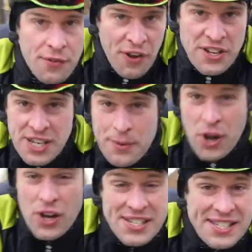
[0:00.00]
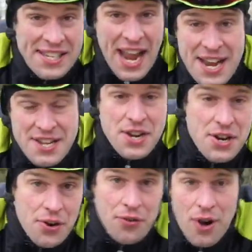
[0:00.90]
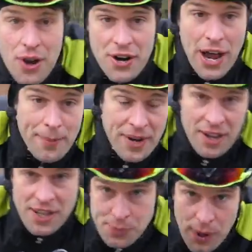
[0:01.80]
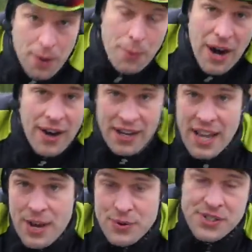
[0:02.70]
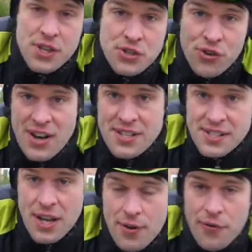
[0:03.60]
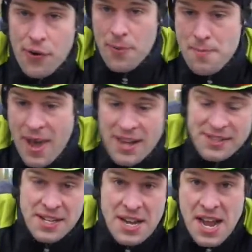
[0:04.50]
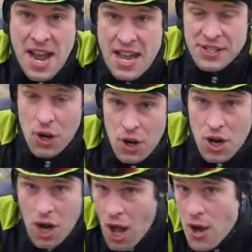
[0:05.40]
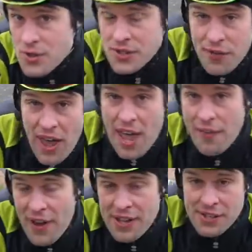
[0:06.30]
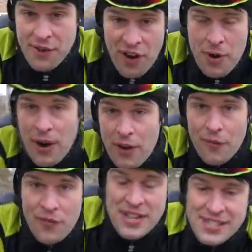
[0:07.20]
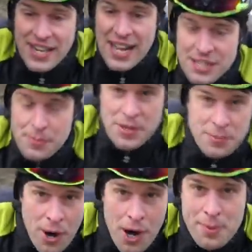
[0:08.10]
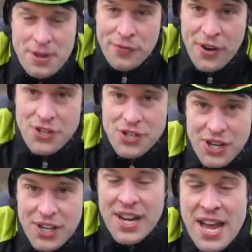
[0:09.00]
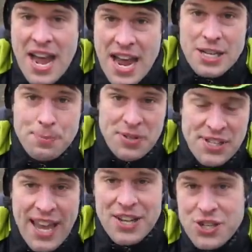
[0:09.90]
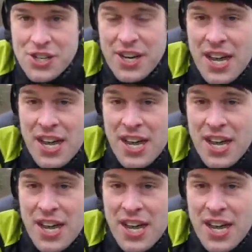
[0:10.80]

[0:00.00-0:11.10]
So firstly, we've got a standard road helmet like this one I'm wearing here, which is the Trenta from Met. It's got loads of air vents, they're very well ventilated, but its primary function is protection